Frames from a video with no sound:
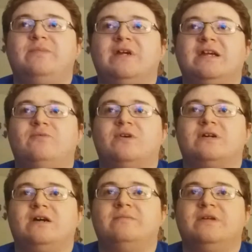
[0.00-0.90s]
Big E will
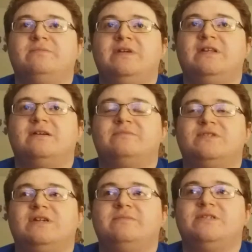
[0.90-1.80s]
come and beat up
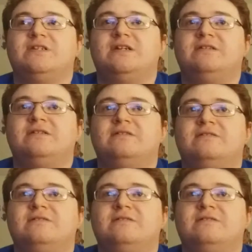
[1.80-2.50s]
Sami Zayn here.